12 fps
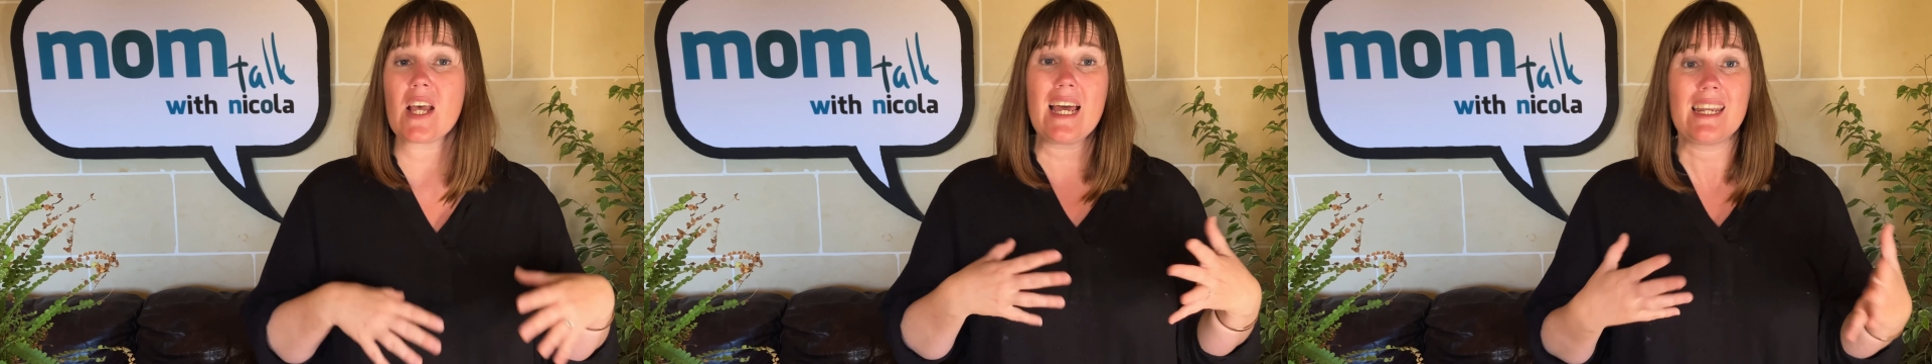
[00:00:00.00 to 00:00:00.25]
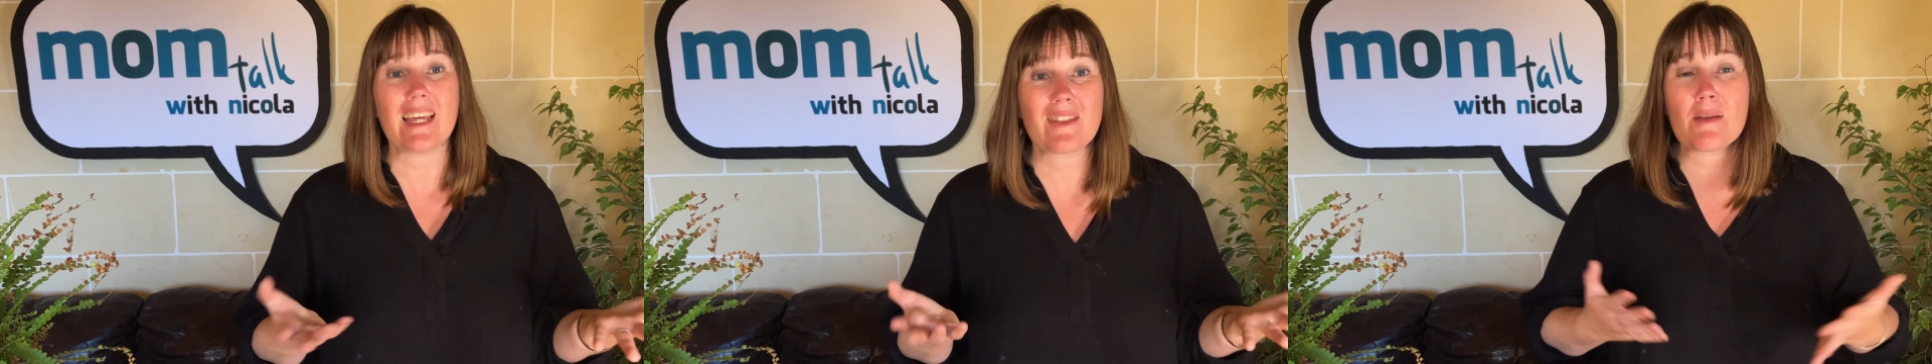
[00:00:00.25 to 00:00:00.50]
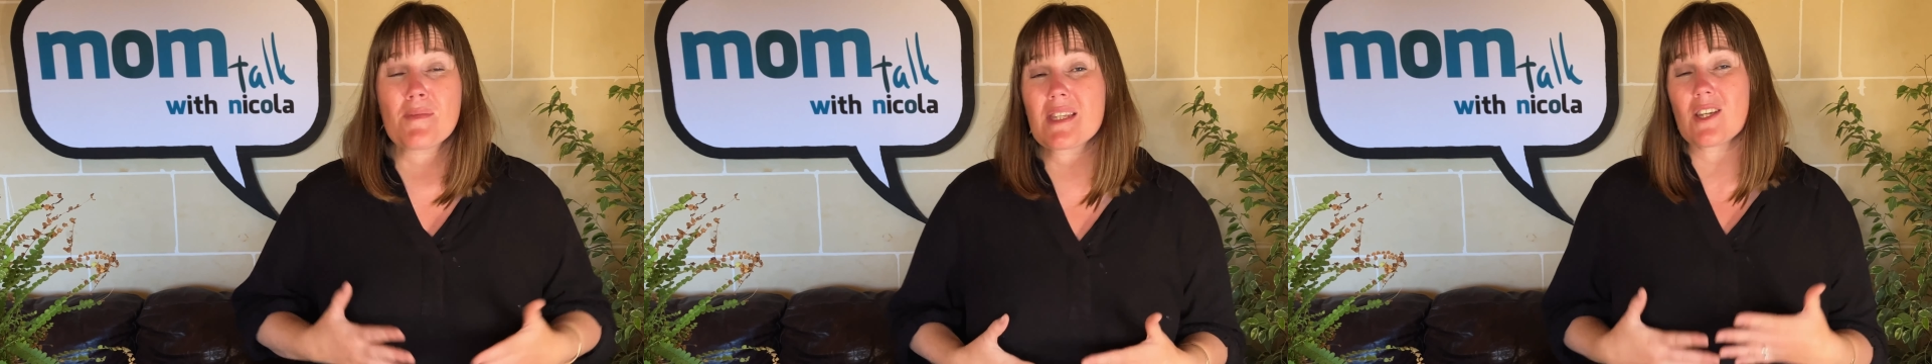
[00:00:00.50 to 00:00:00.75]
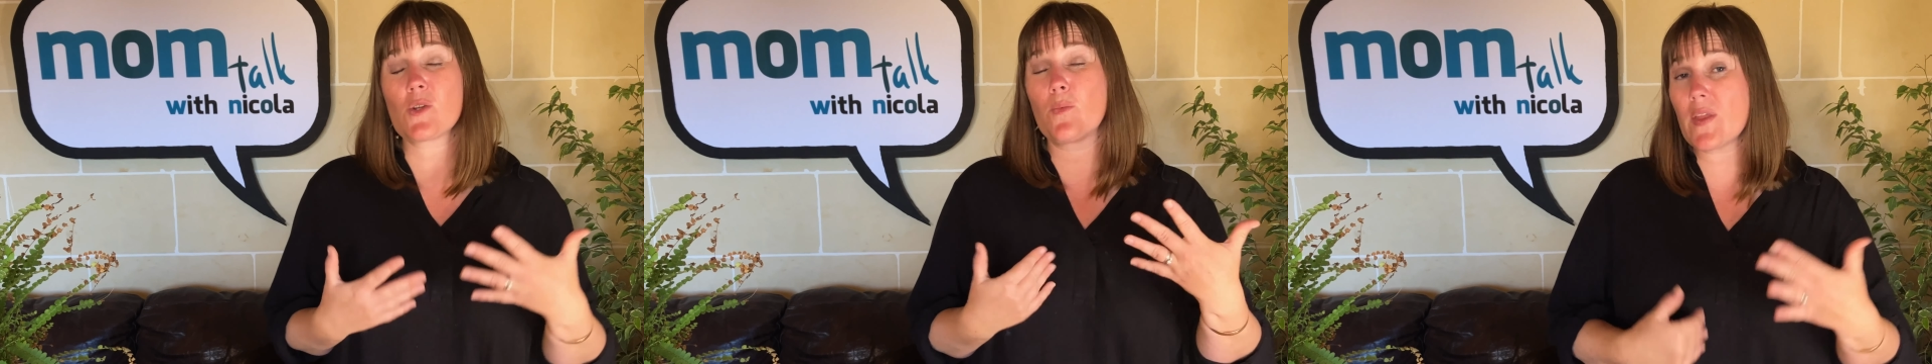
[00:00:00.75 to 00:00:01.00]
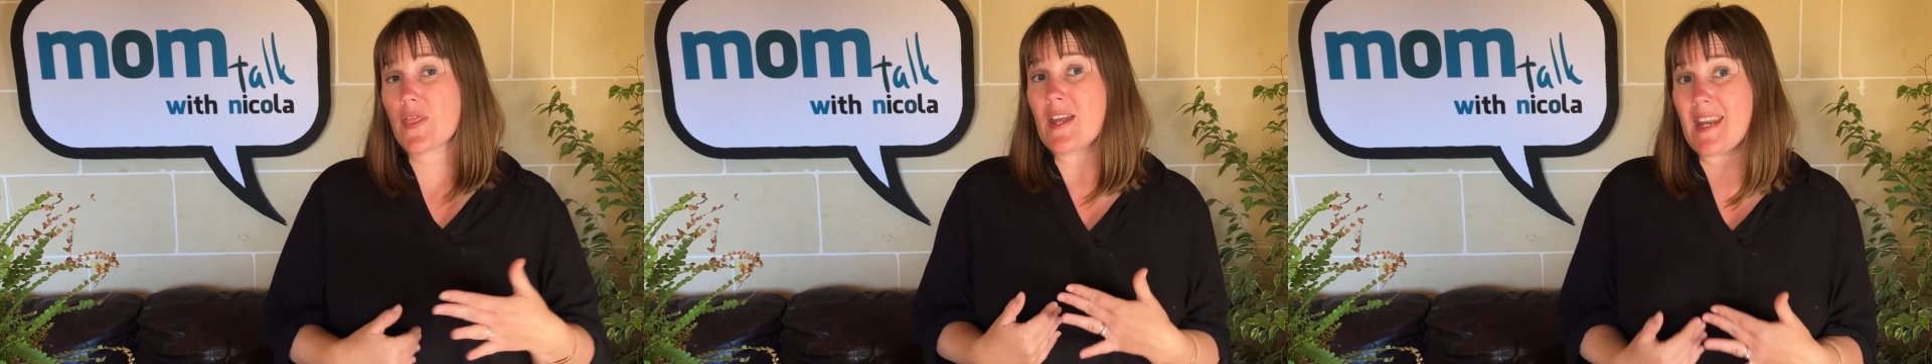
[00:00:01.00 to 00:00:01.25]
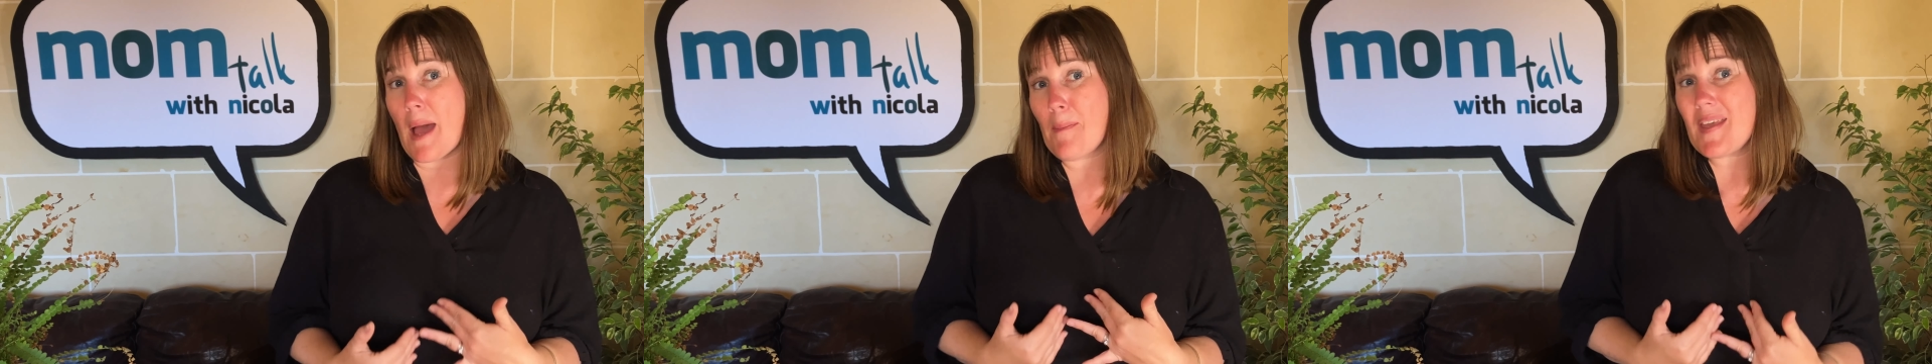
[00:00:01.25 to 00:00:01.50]
let them sit with the
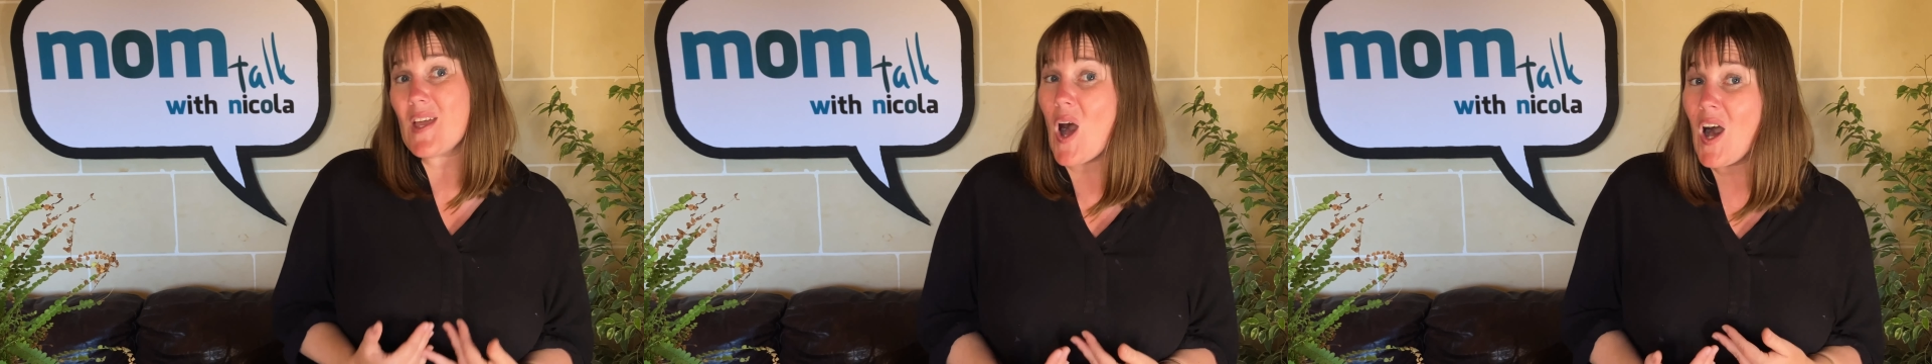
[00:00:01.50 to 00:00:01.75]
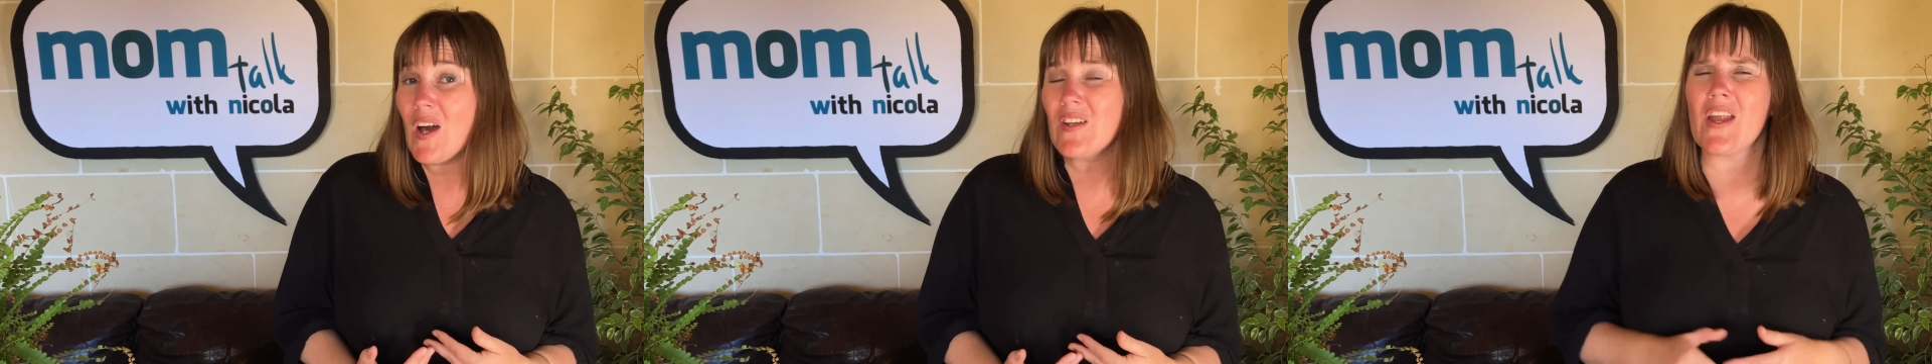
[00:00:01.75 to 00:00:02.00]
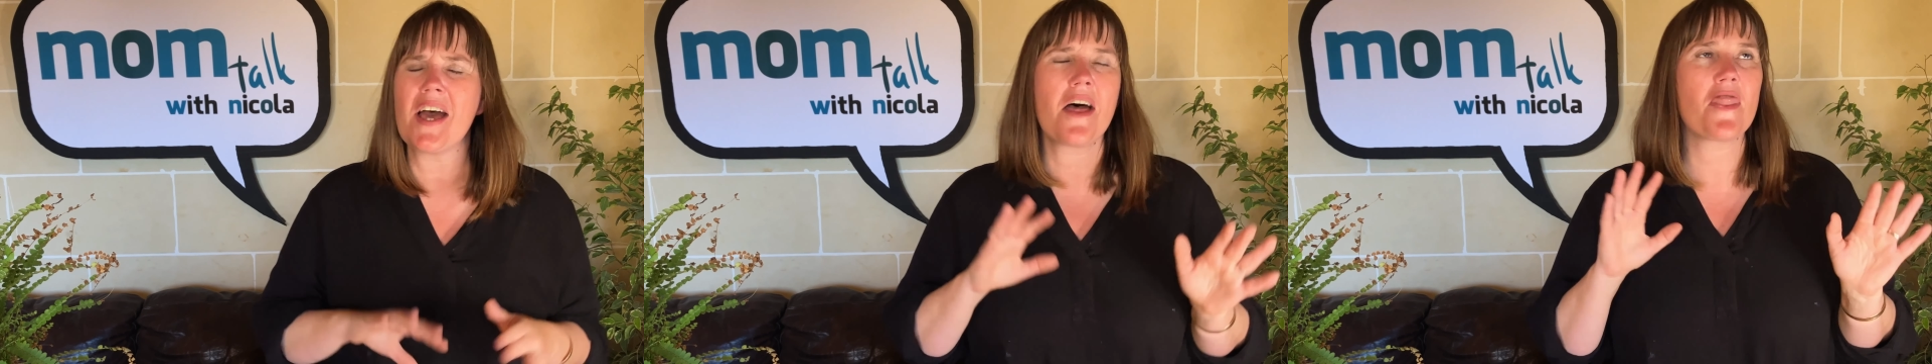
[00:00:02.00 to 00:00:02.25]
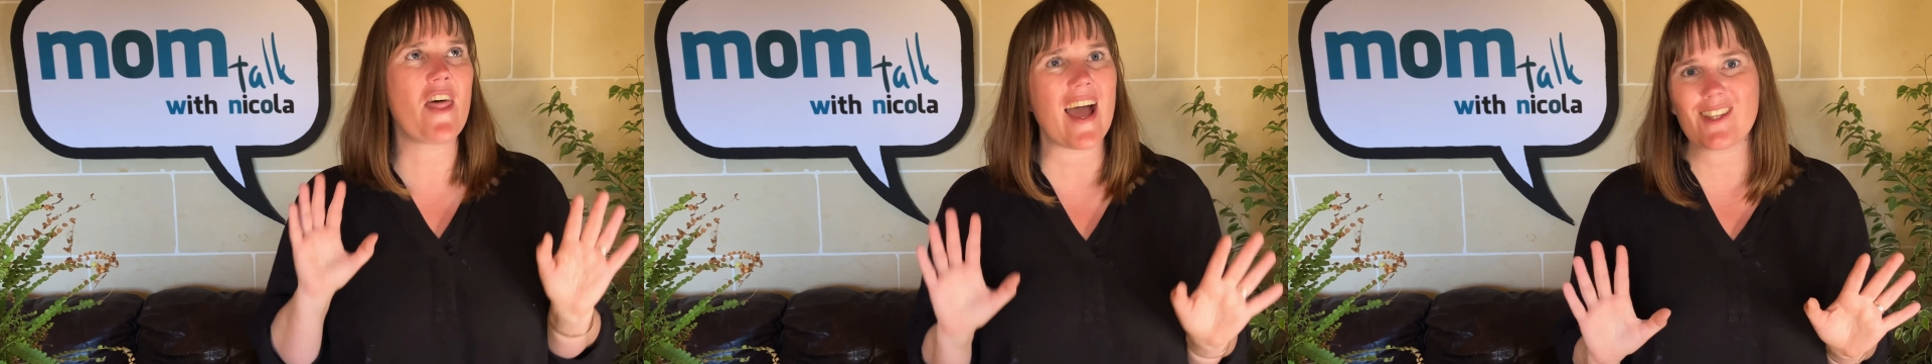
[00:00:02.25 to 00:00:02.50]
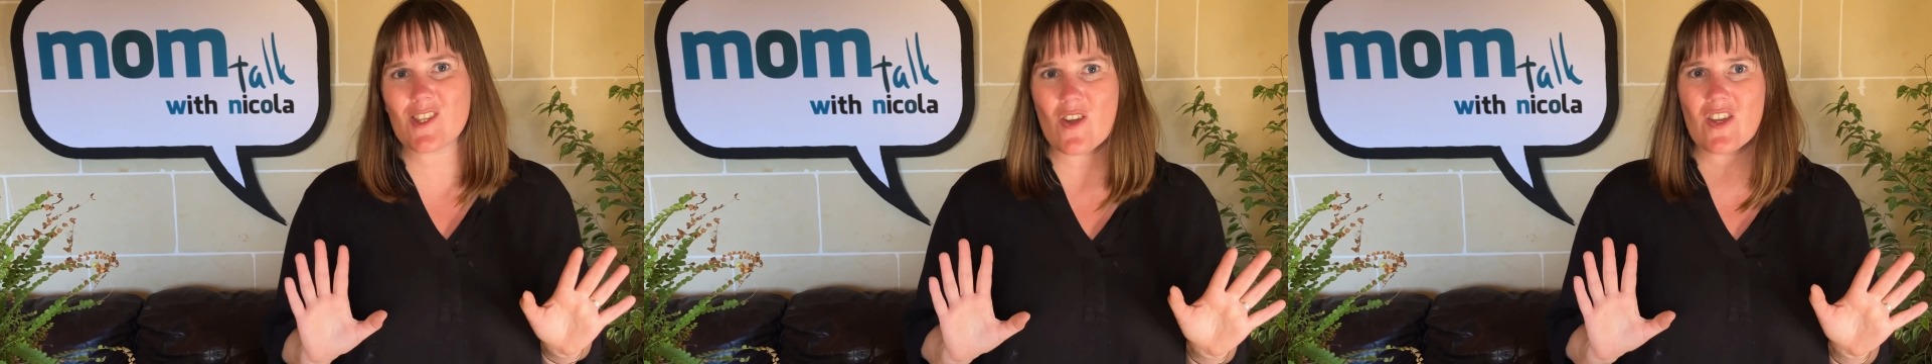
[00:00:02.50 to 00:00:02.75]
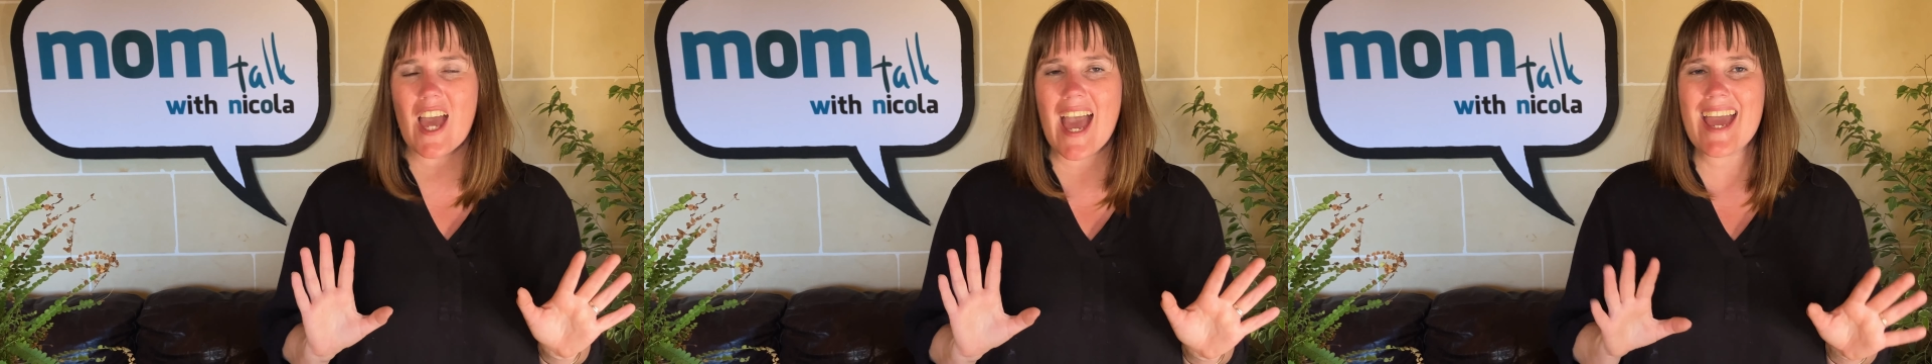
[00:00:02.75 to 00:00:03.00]
nappy on. That's
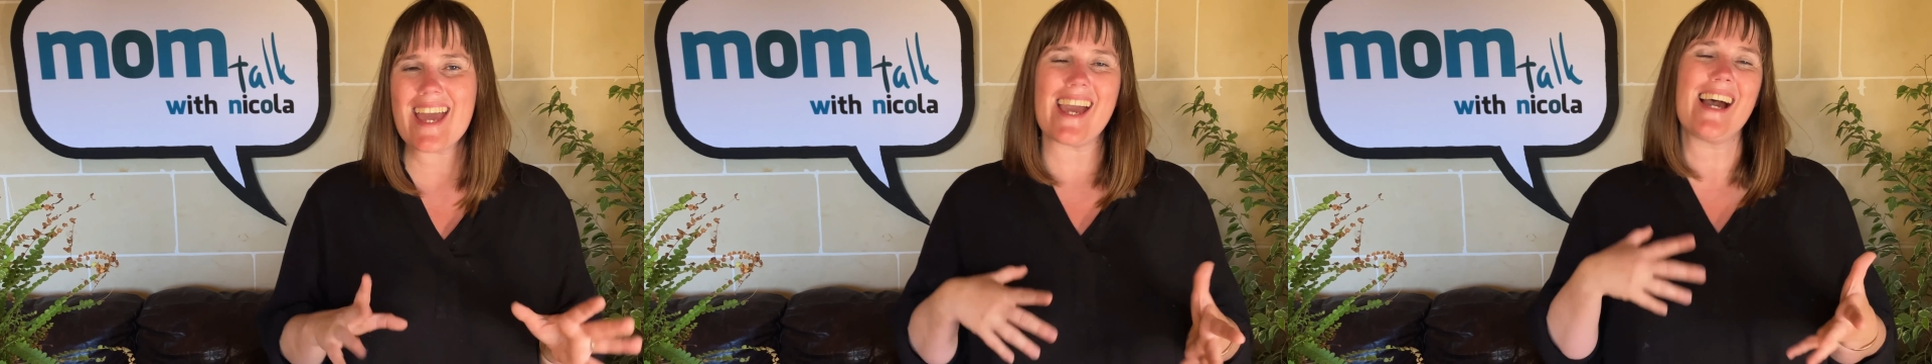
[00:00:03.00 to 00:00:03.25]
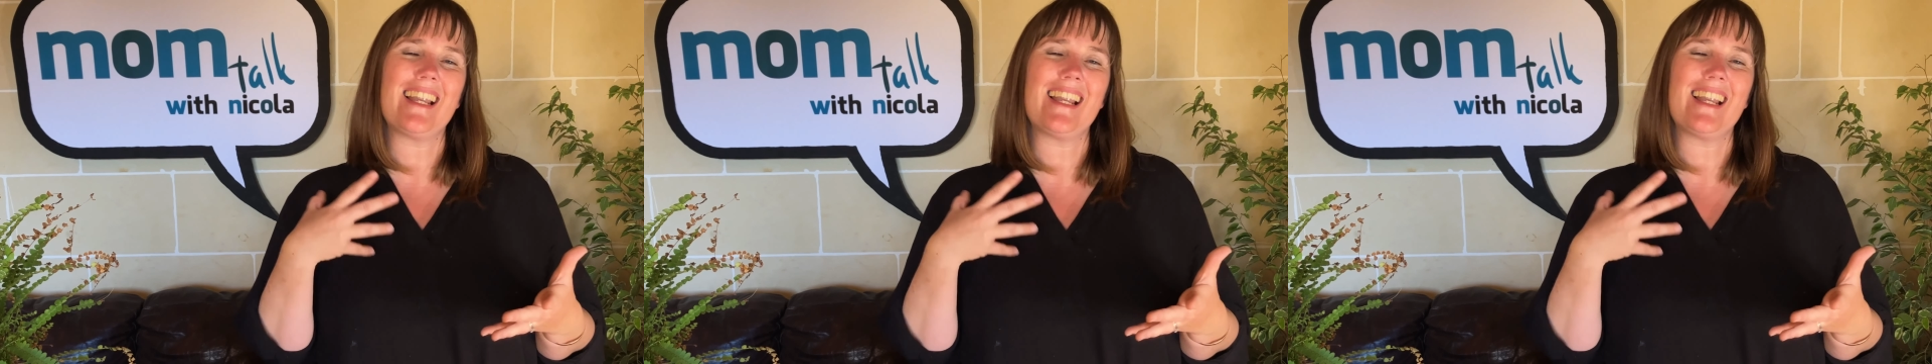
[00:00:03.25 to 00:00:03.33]
okay.